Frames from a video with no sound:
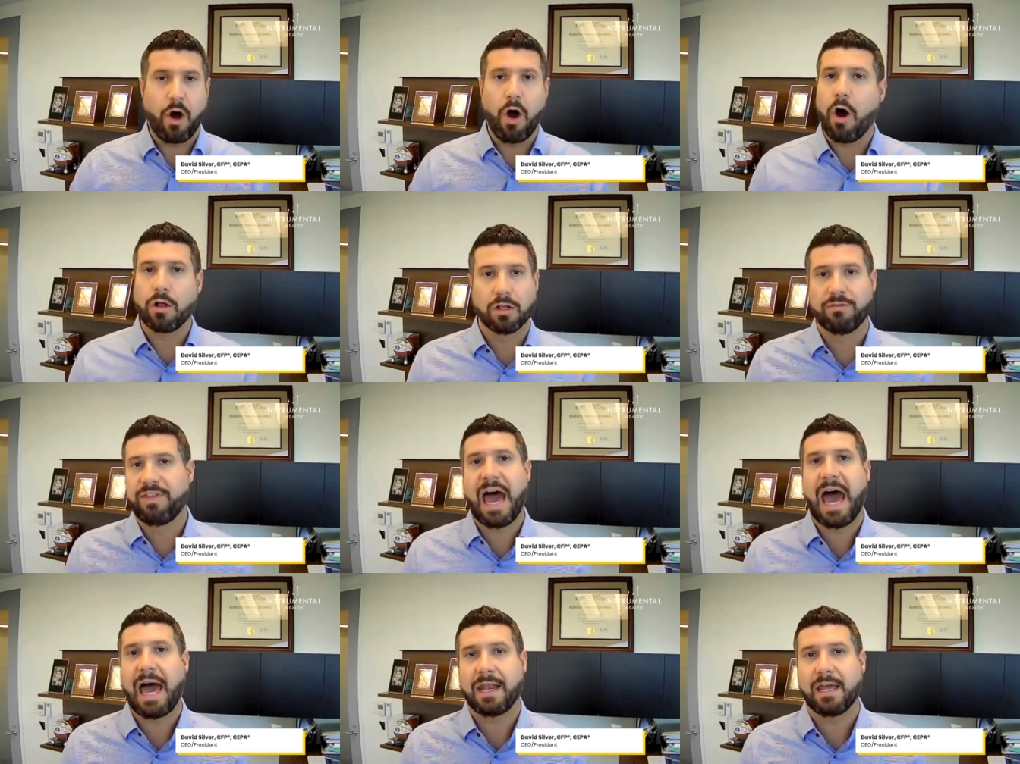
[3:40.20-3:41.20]
all of
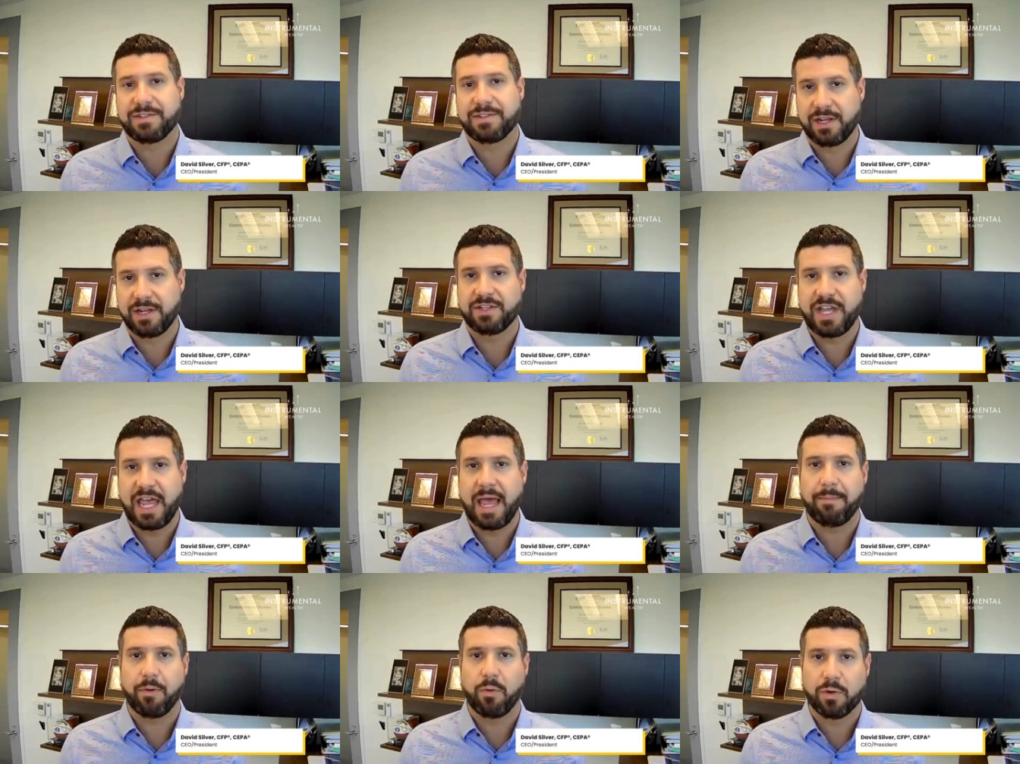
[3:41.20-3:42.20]
that, as an
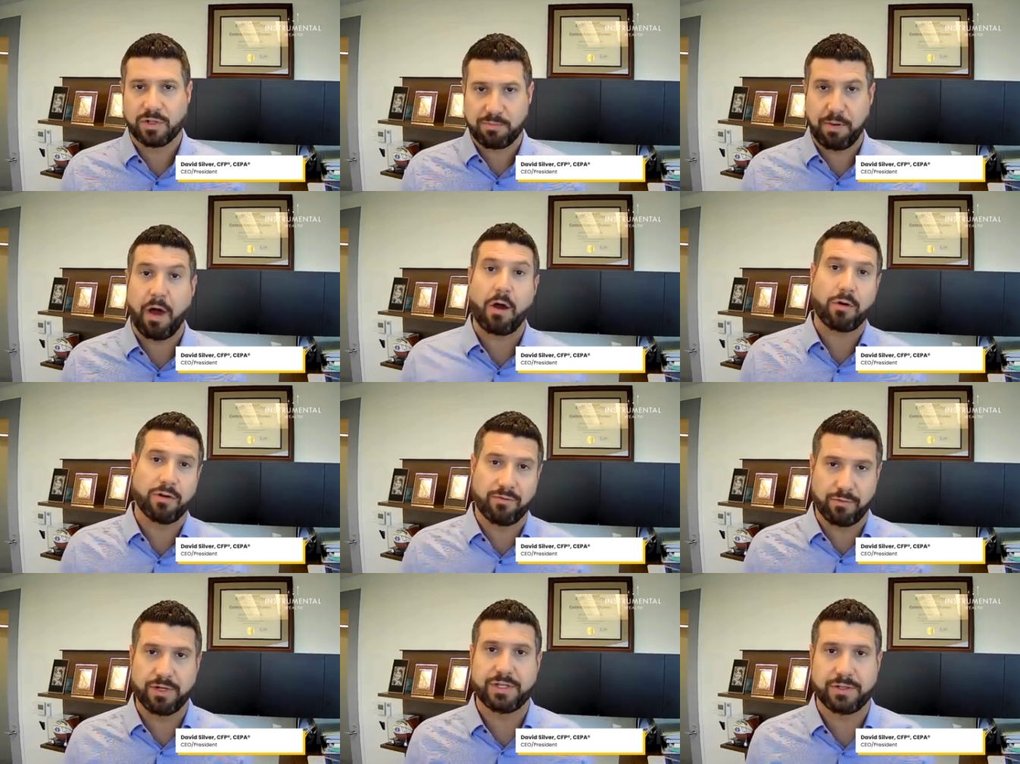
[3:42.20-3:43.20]
example, was part of
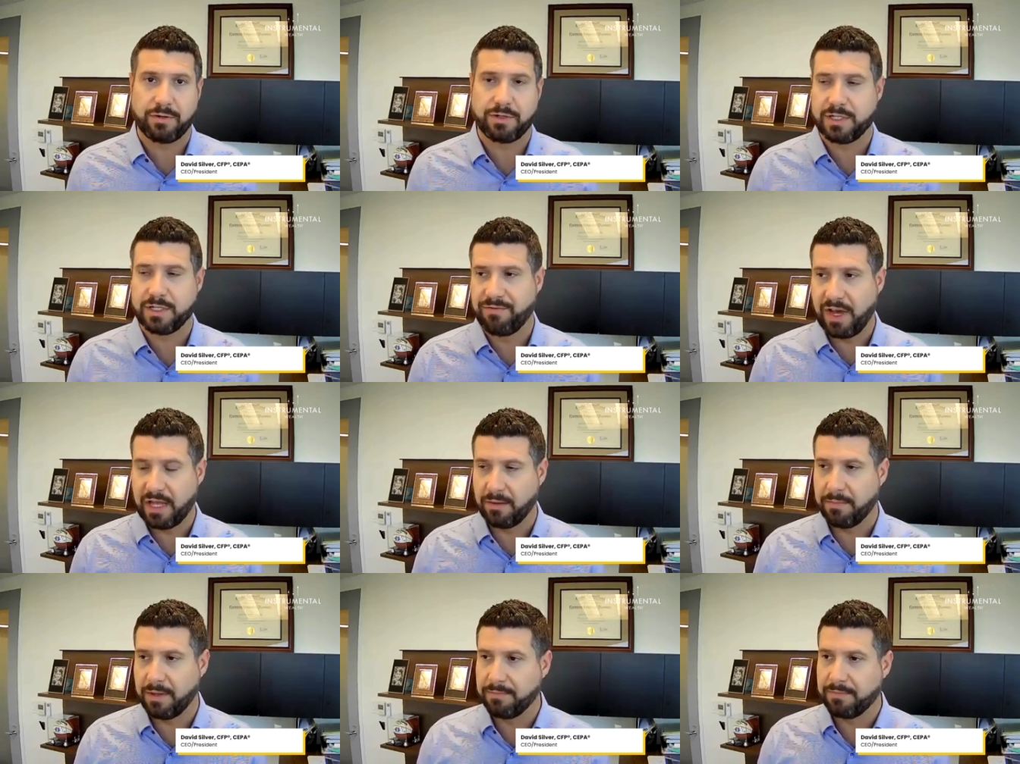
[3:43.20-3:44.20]
research and
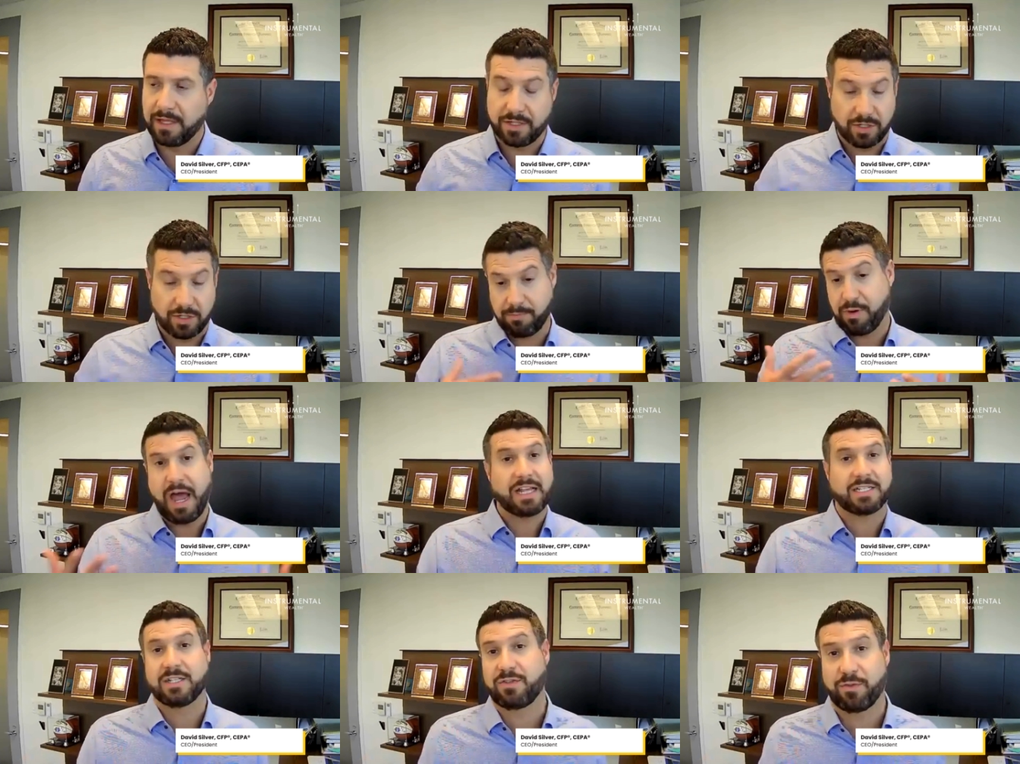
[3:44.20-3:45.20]
development. And so the
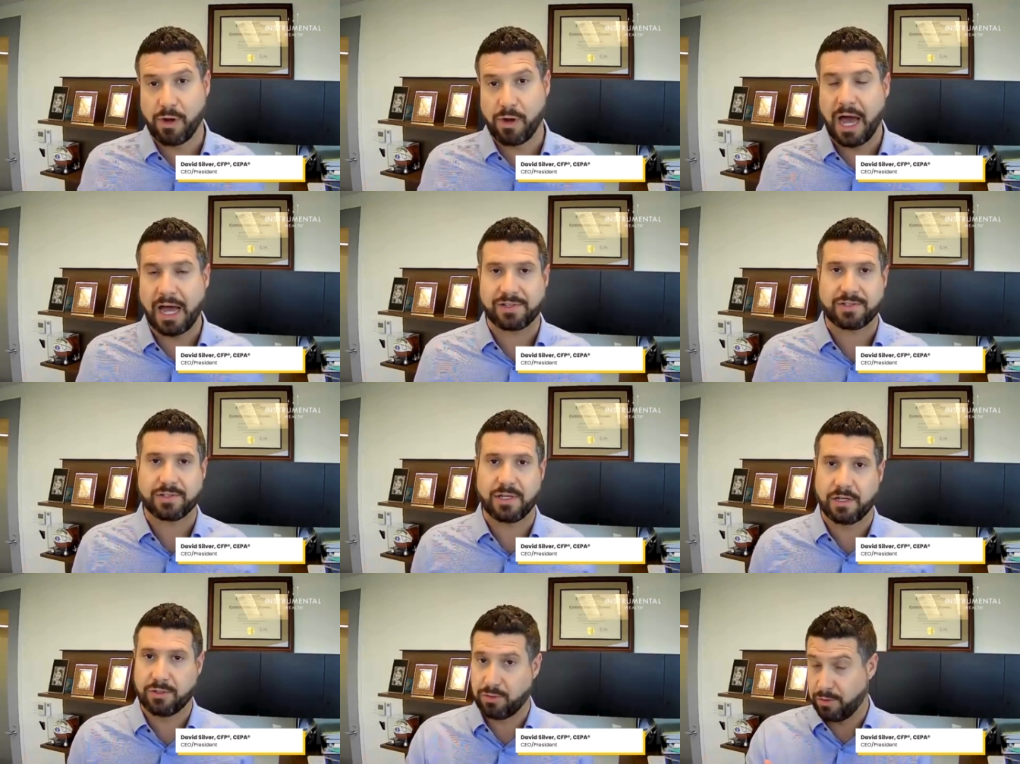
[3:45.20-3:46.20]
process for us,
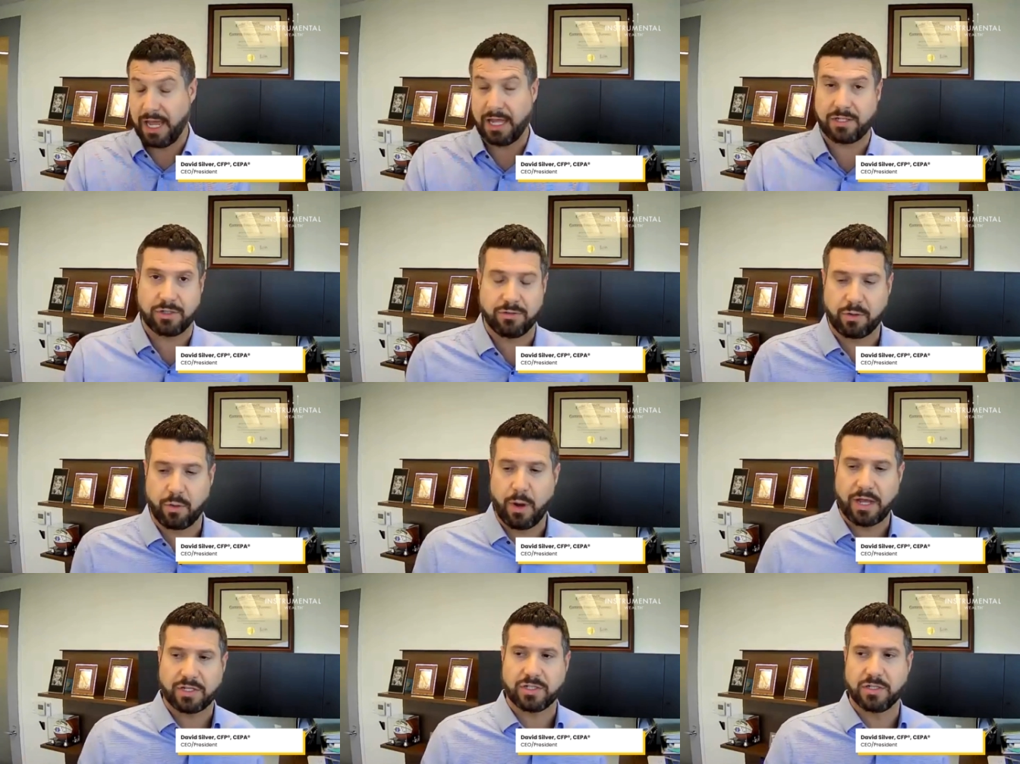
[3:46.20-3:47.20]
Drew, to answer your
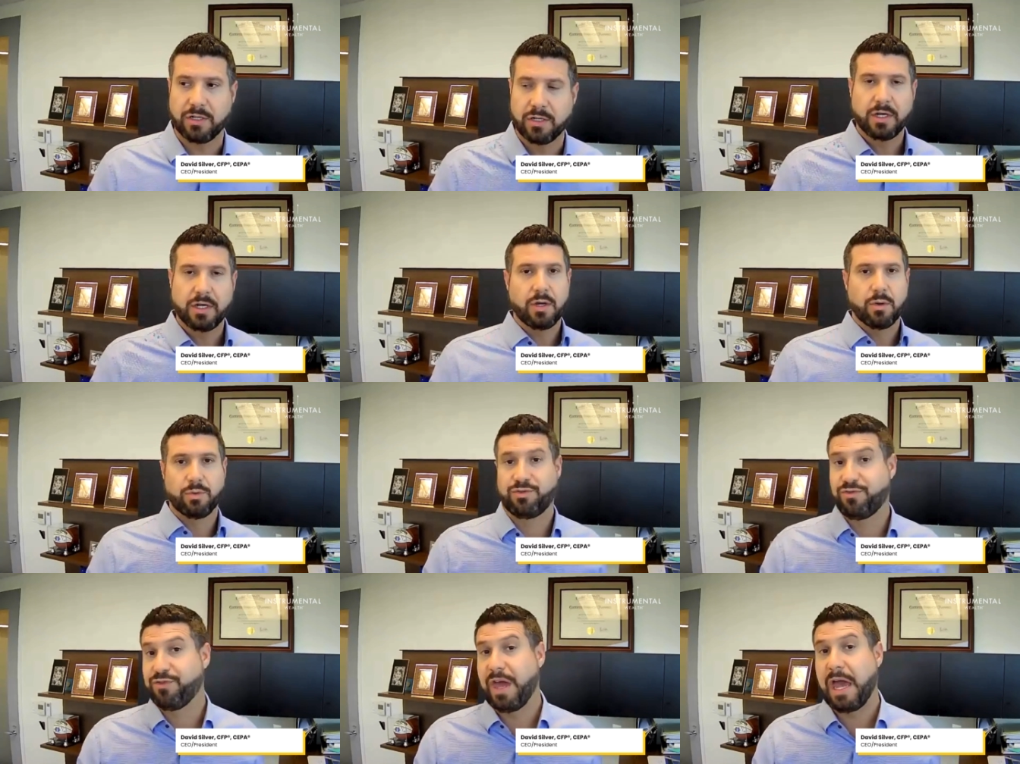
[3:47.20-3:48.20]
question, was
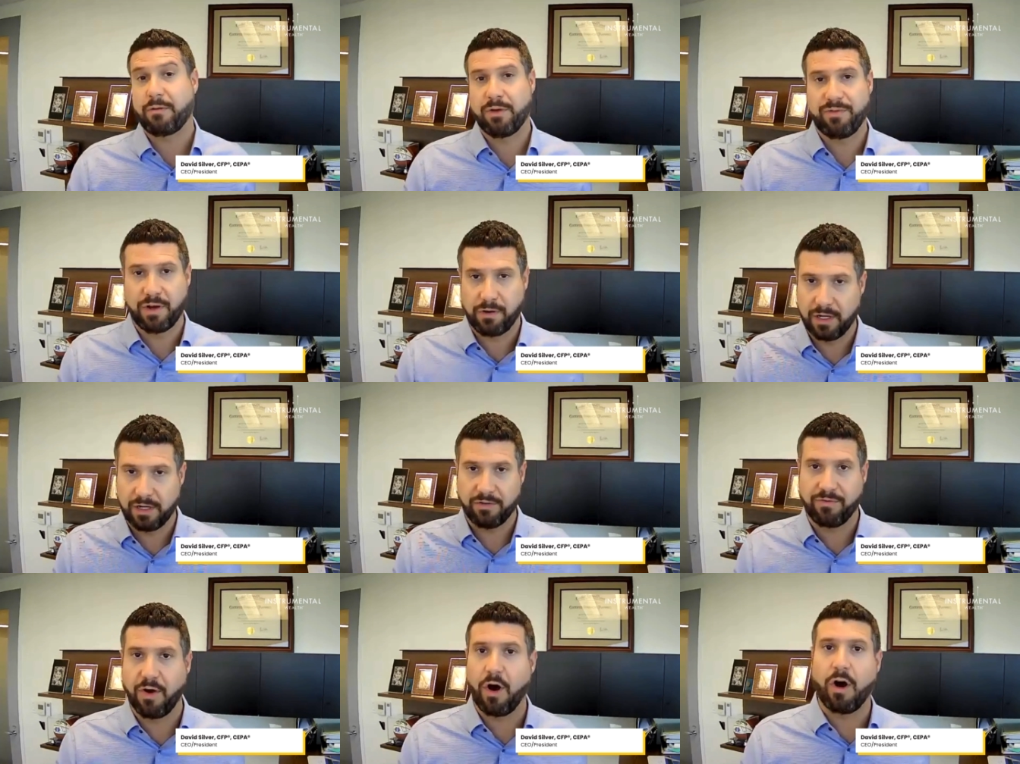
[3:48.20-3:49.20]
very, very
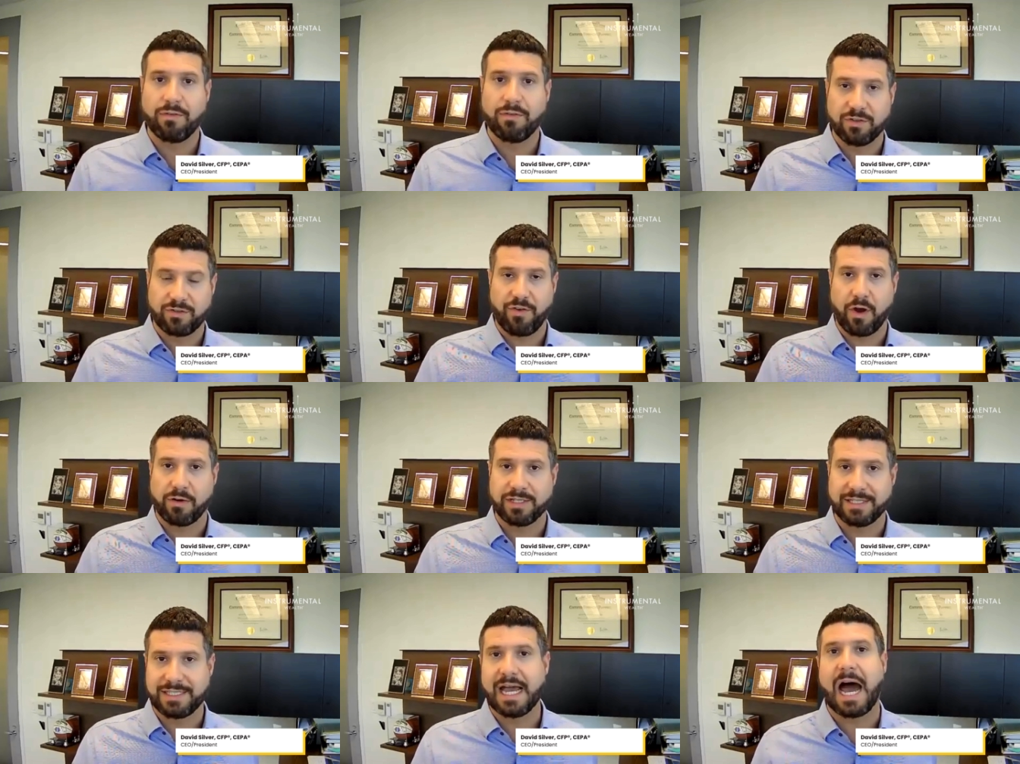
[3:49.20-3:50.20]
involved as far
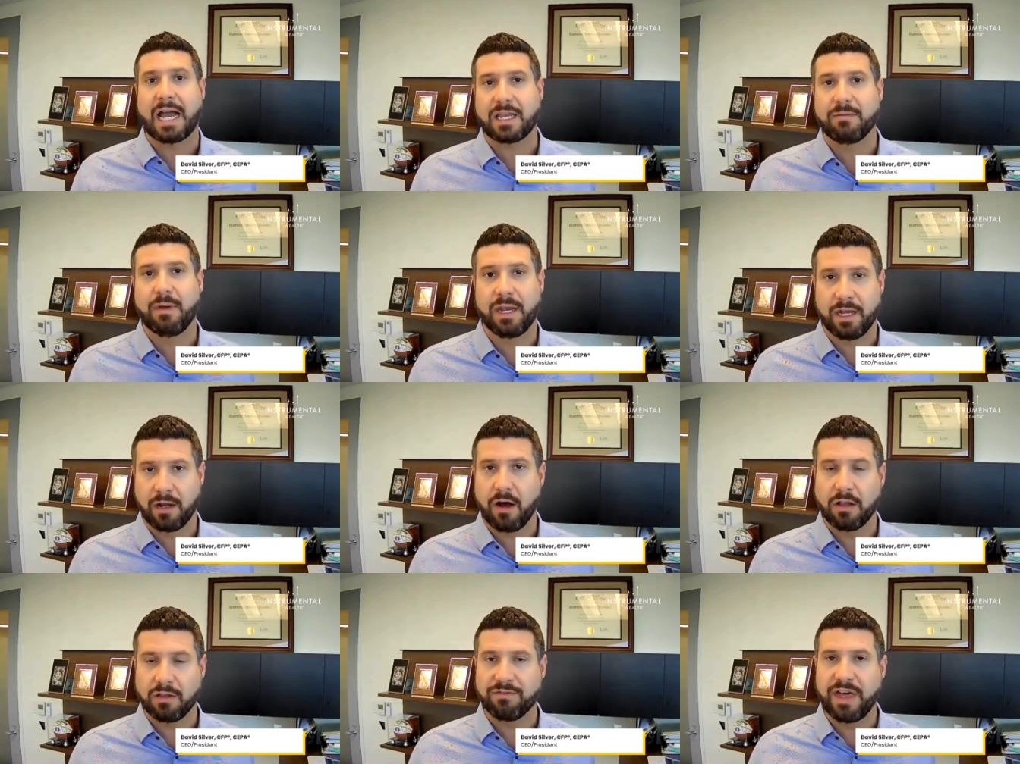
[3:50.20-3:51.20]
as documenting
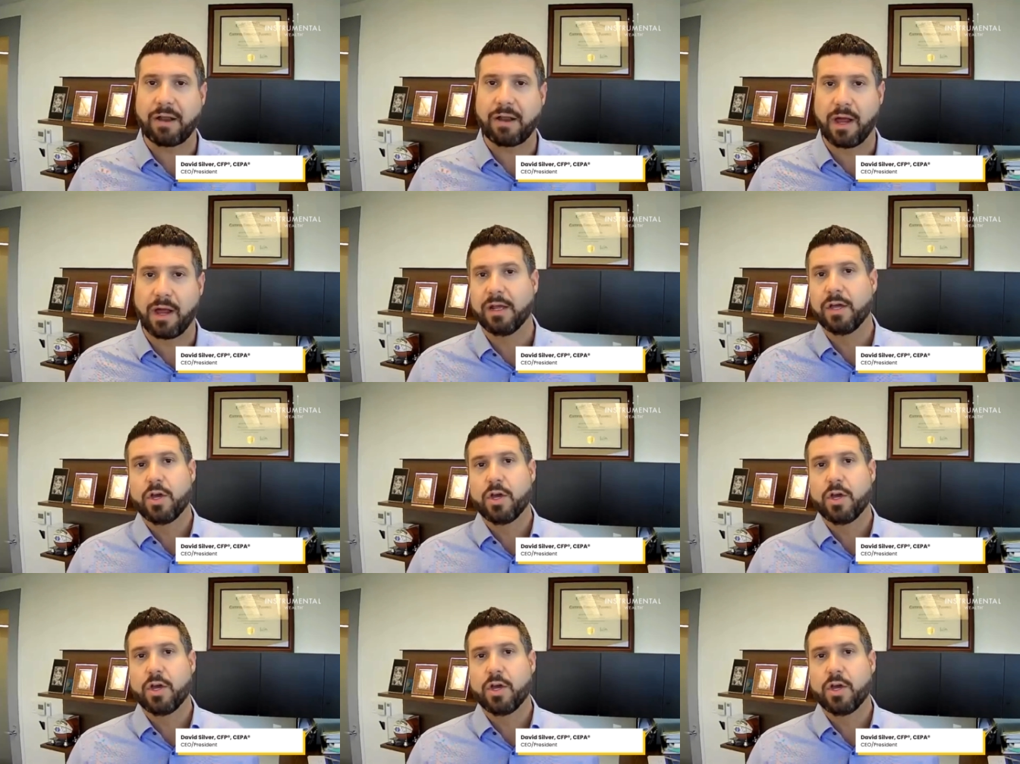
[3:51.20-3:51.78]
all of that, right?